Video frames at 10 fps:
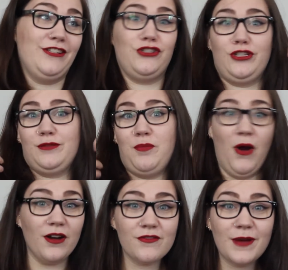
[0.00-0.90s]
It's just
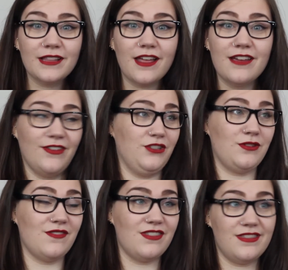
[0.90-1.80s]
part of my life. I don't
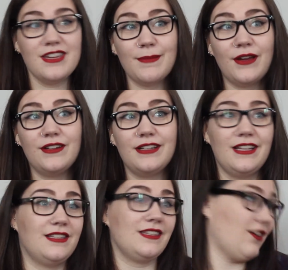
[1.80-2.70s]
even think about it.
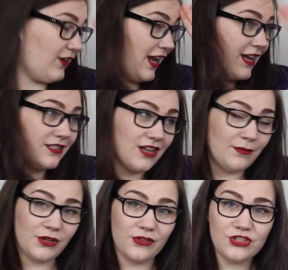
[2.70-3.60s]
It's like, okay, it's
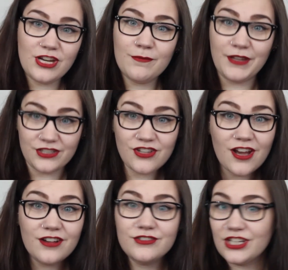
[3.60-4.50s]
time to go to the gym. Let's
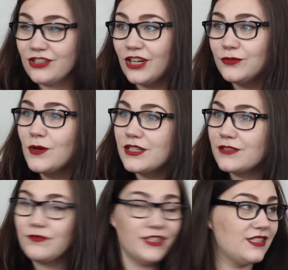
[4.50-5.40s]
go. Jake, you're off
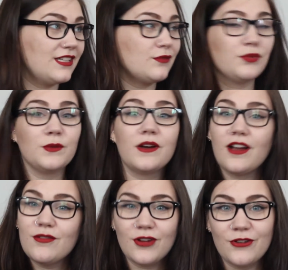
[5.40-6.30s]
work. Let's take some
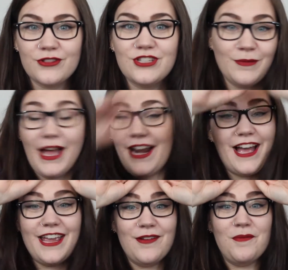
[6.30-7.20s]
pre-workout. We're going to the gym. And
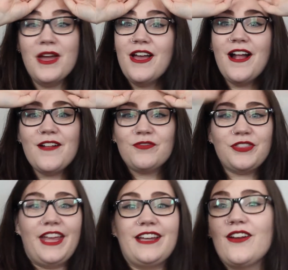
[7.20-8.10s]
I am
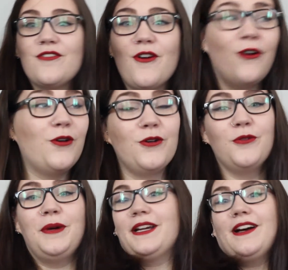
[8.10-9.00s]
like, oh
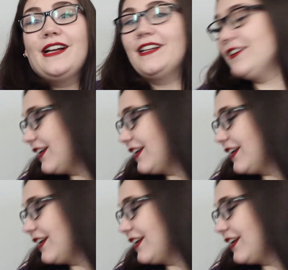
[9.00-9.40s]
my God.